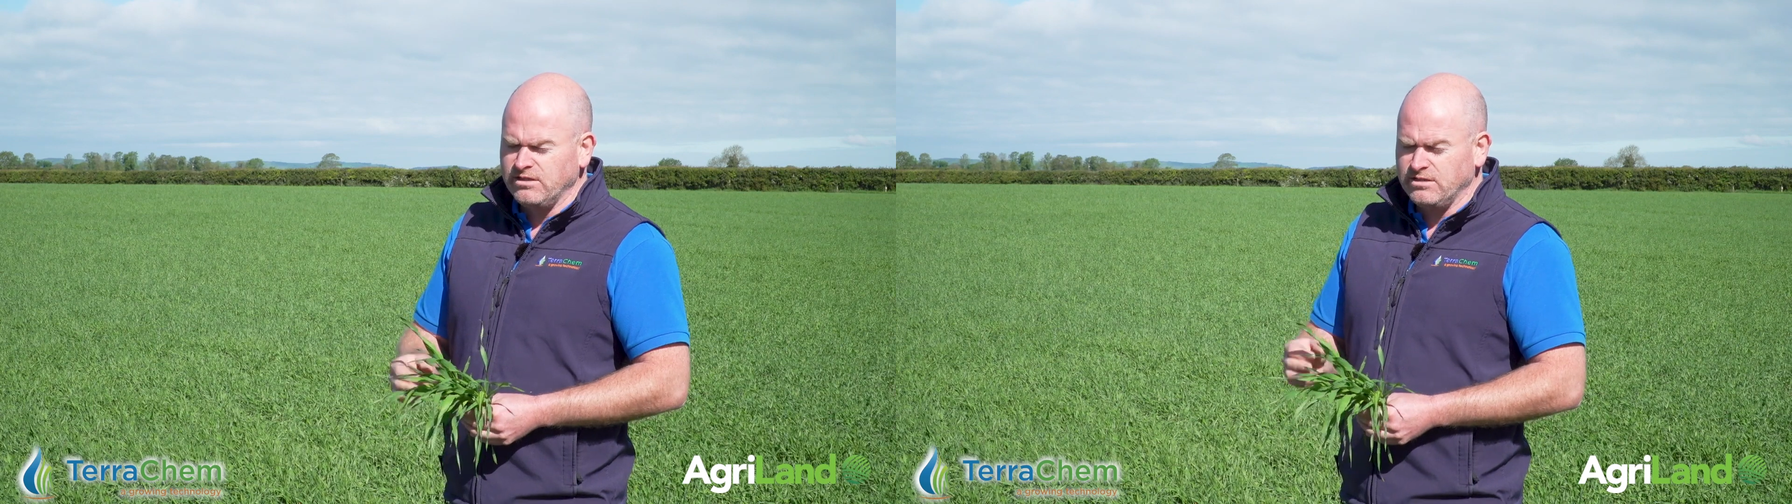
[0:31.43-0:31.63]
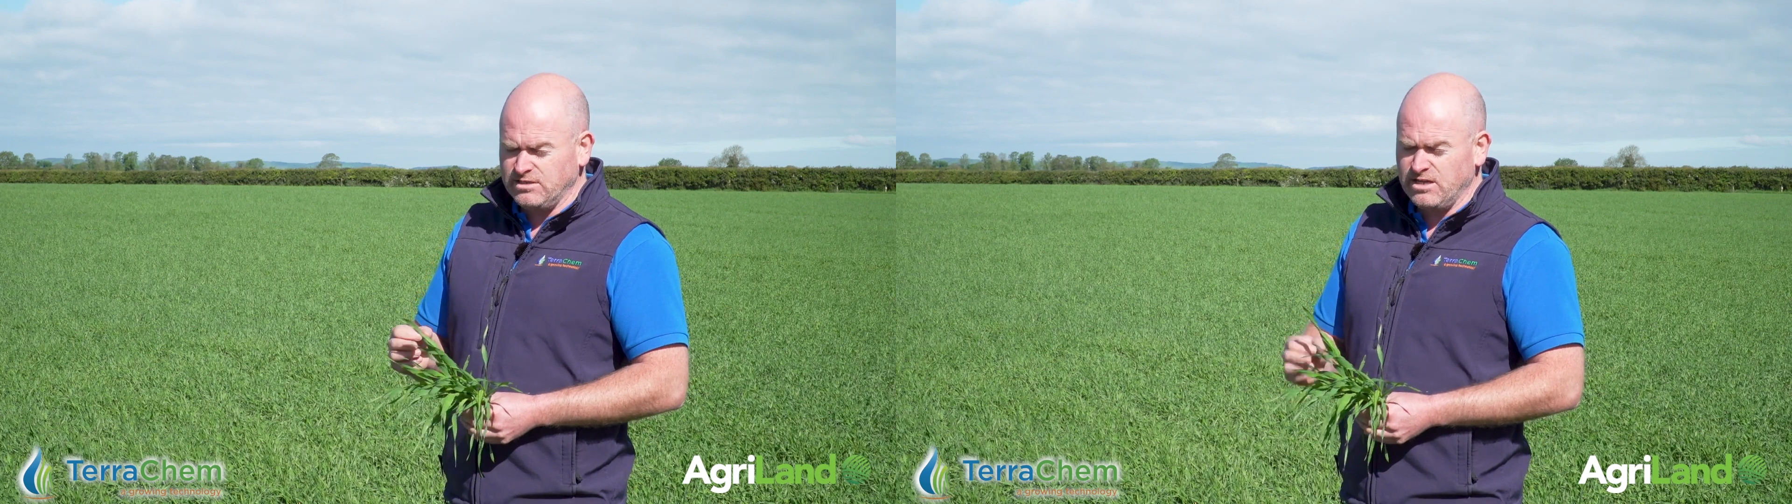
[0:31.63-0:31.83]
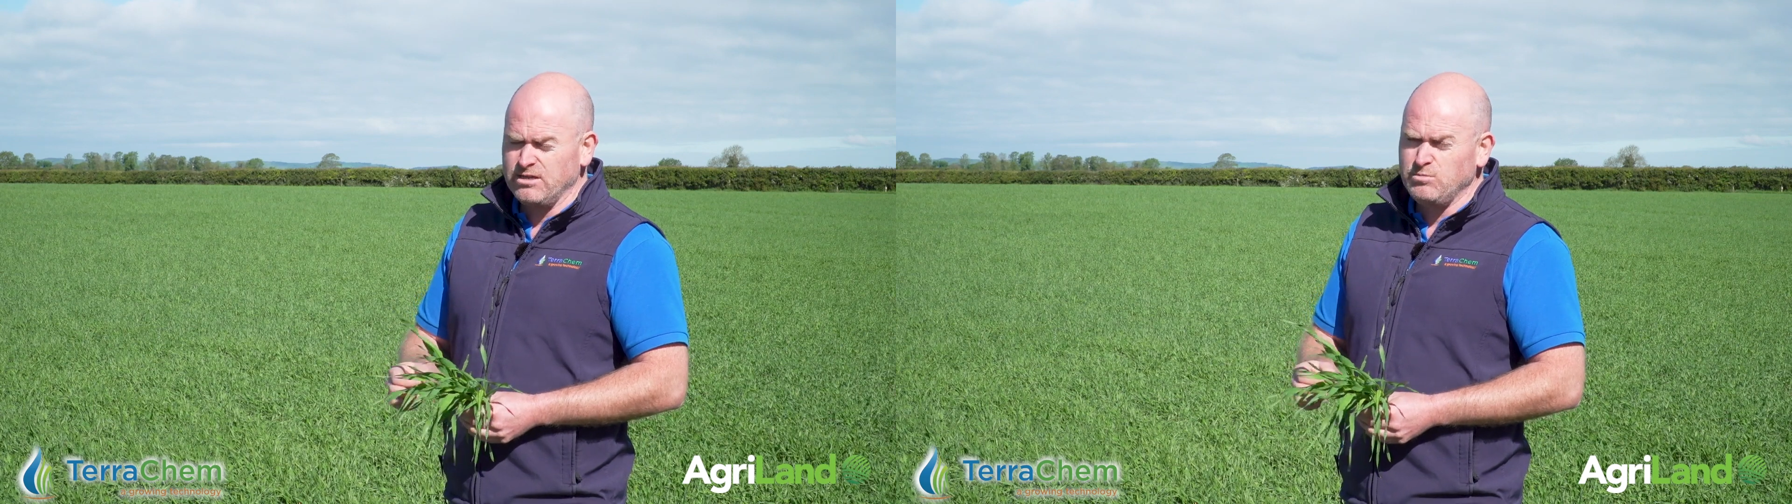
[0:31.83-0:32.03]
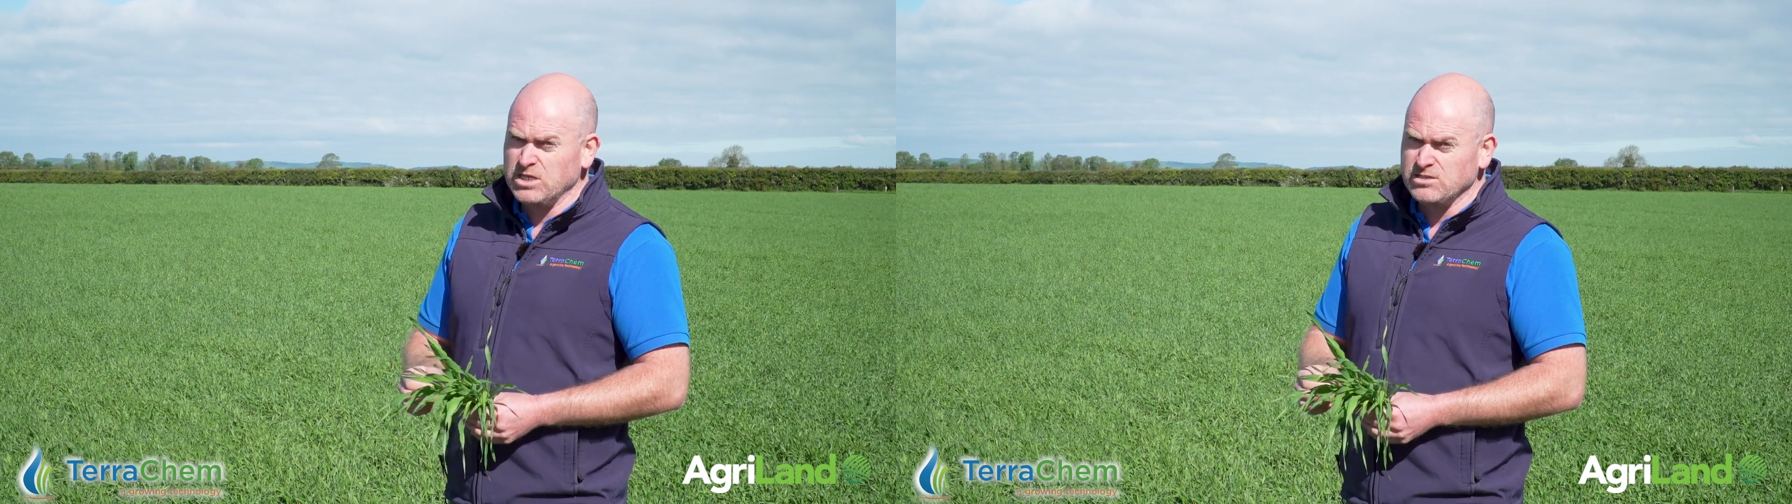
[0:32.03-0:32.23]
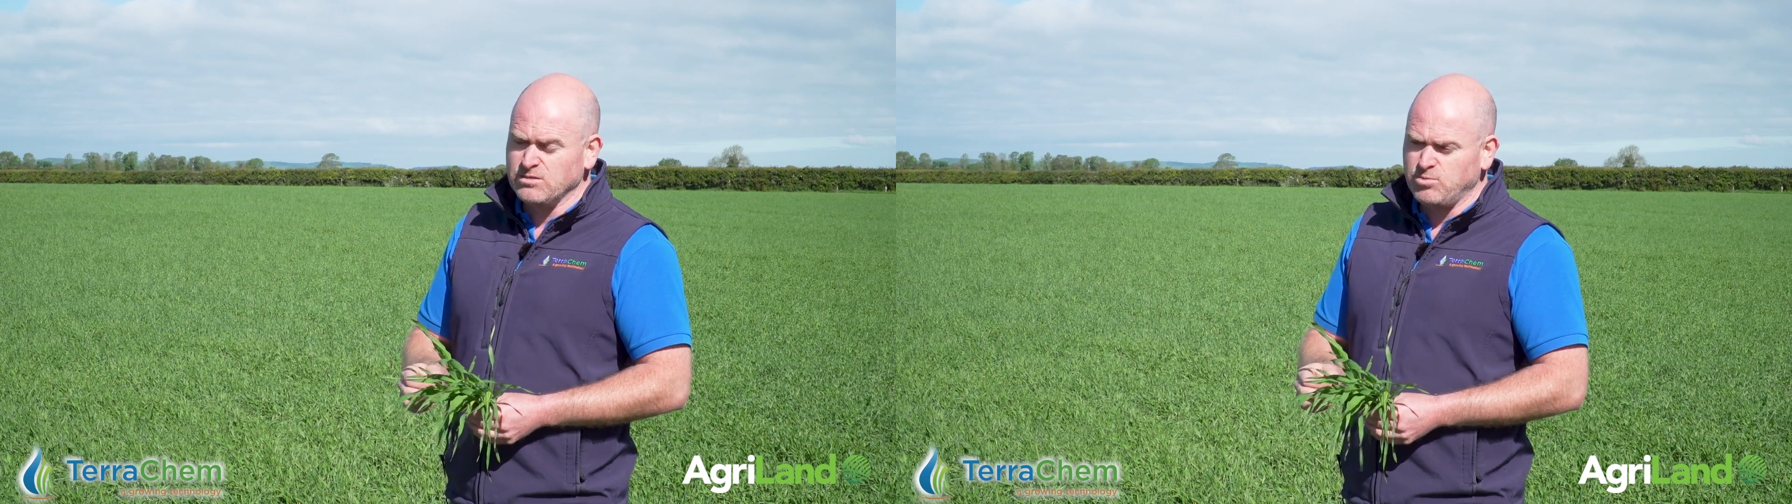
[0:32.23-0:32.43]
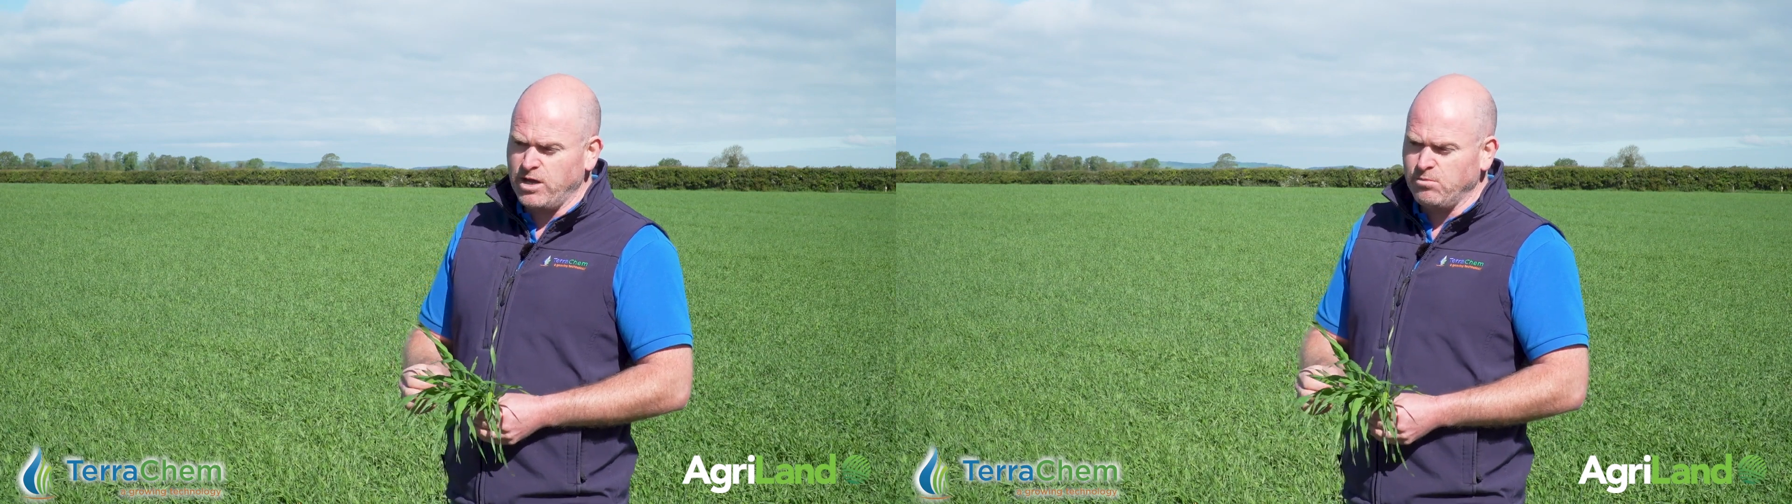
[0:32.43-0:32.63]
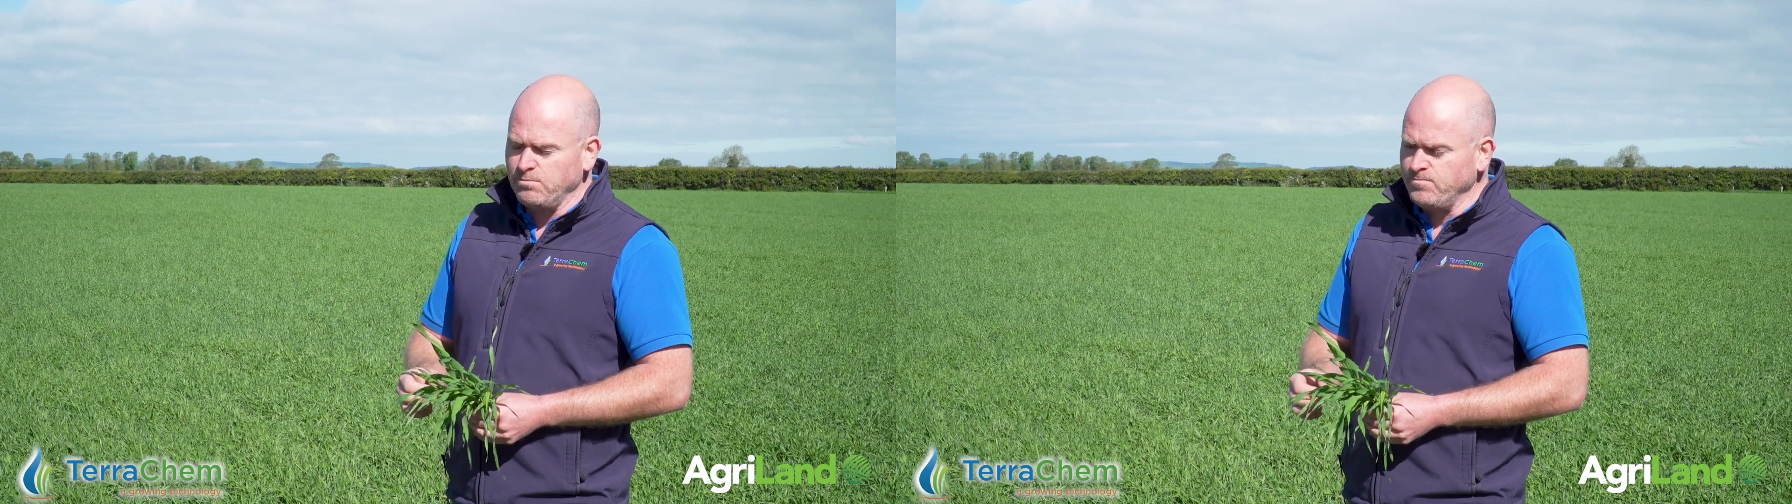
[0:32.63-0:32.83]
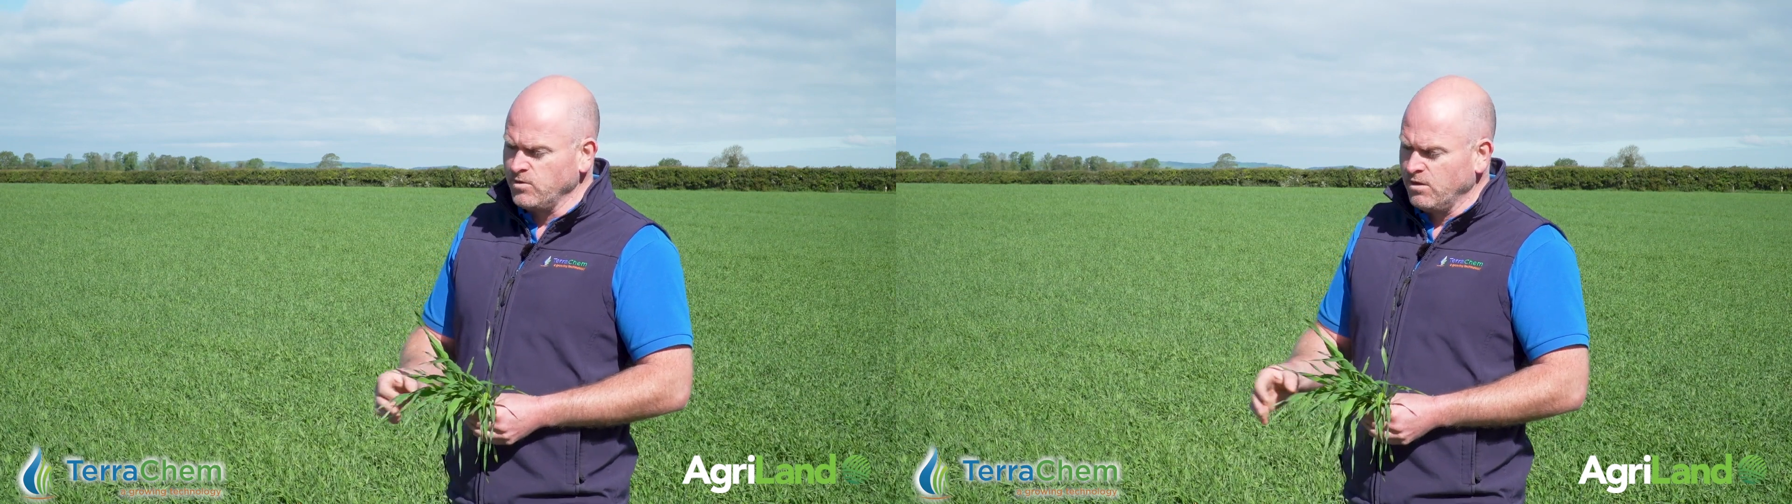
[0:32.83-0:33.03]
The timing is the problem.